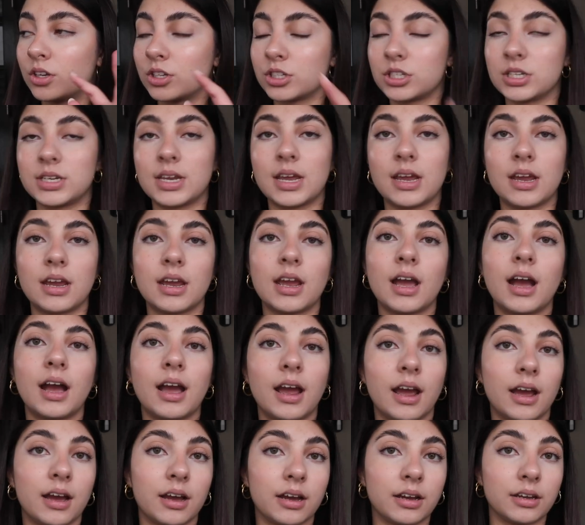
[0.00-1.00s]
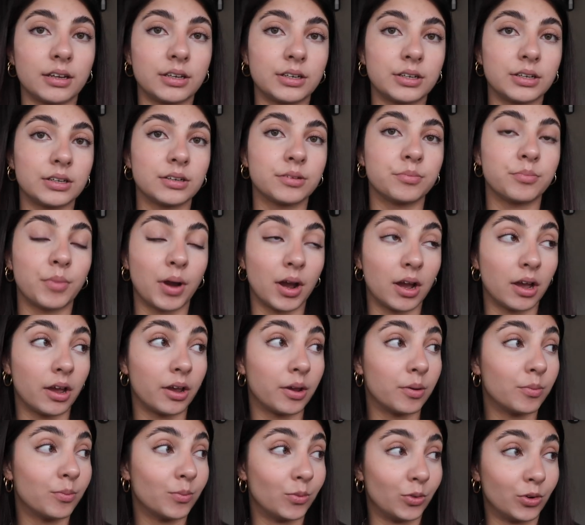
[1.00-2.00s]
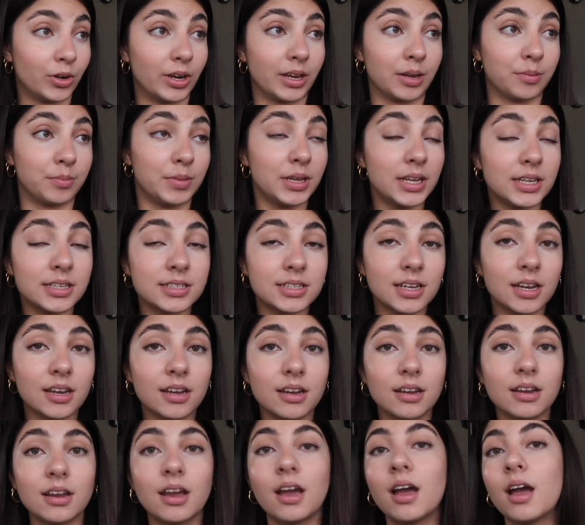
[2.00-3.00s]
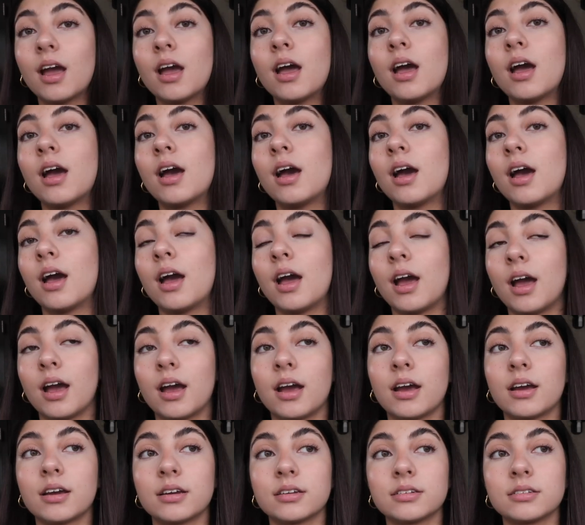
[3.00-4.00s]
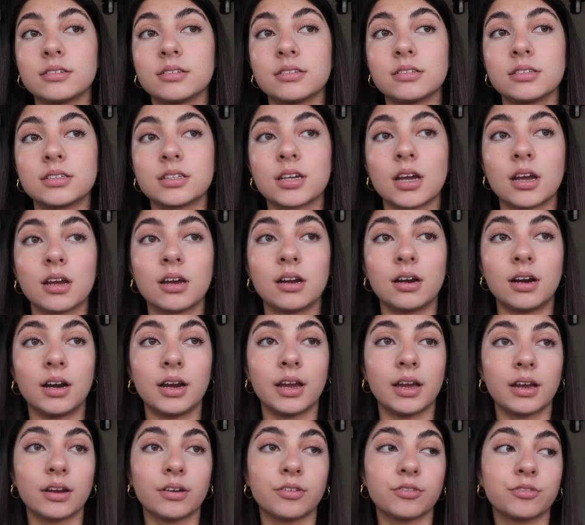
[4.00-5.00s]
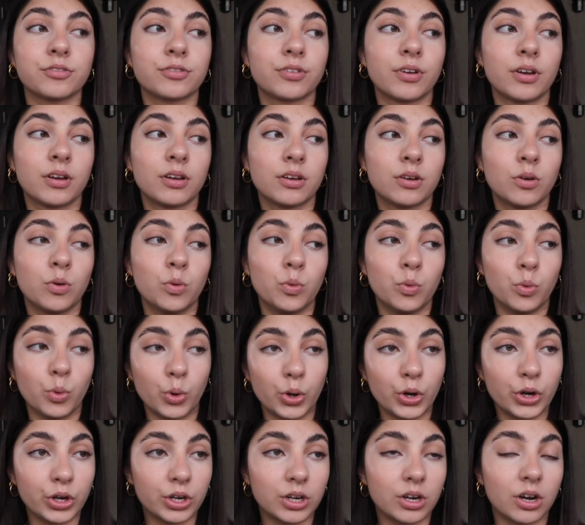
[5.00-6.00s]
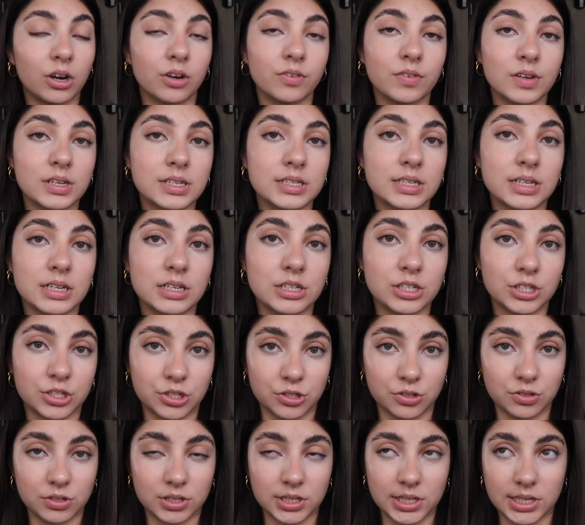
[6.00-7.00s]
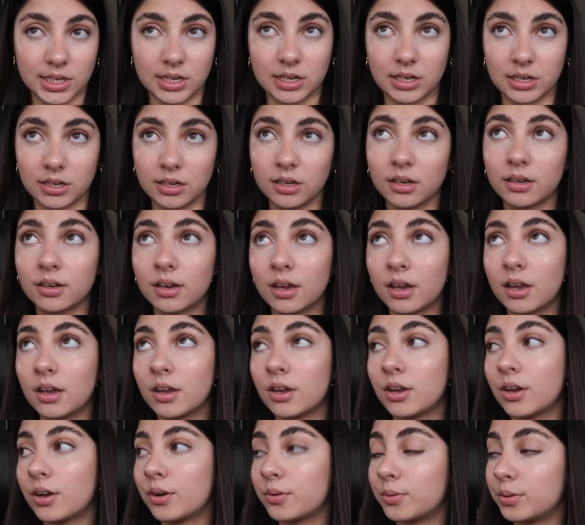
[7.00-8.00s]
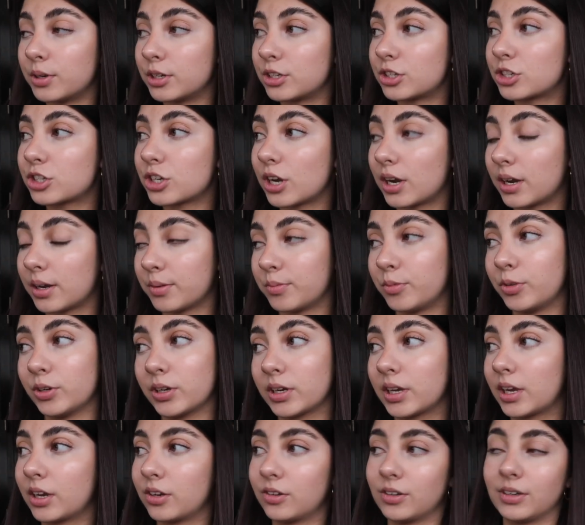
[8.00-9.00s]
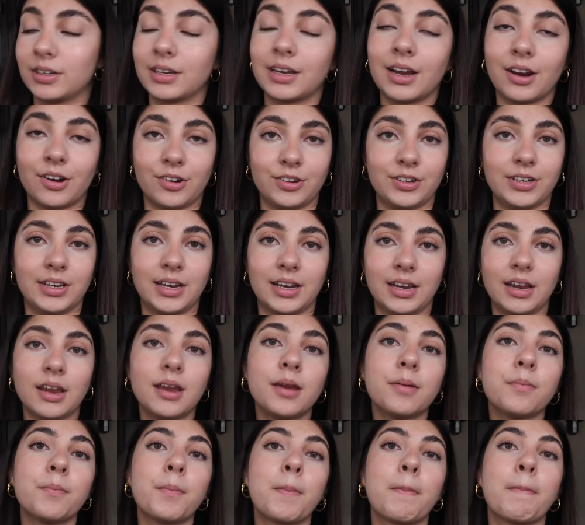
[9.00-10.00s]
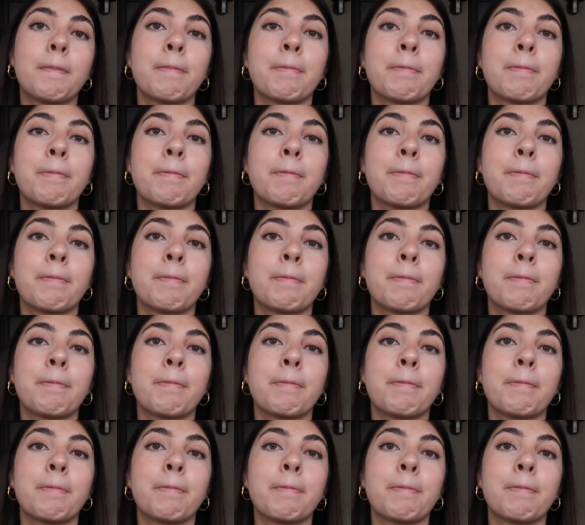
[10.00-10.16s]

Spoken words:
Today I had my morning meeting and I have work obviously to do today, which I'm working on currently.